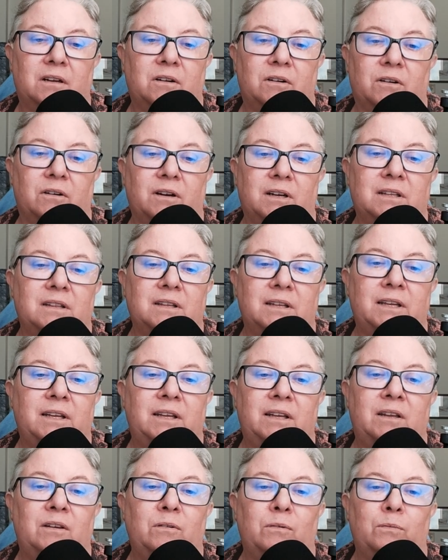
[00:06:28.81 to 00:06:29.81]

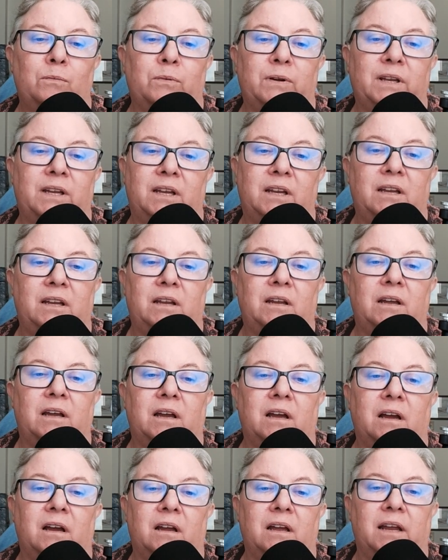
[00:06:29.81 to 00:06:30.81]
Currently, we
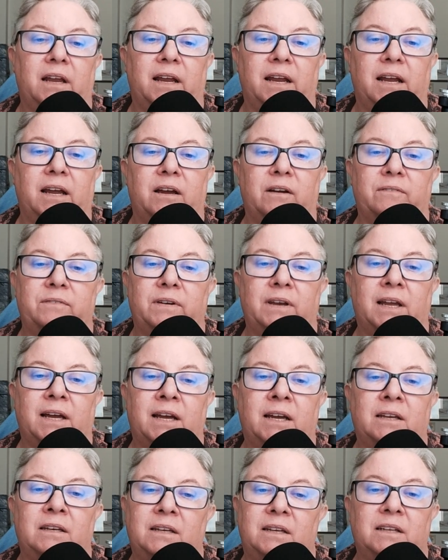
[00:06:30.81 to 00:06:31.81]
have
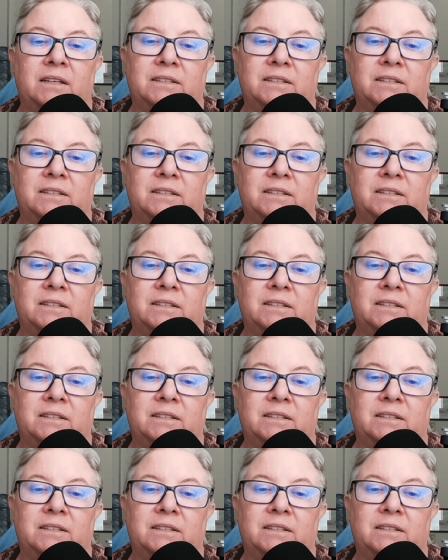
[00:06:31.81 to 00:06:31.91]
not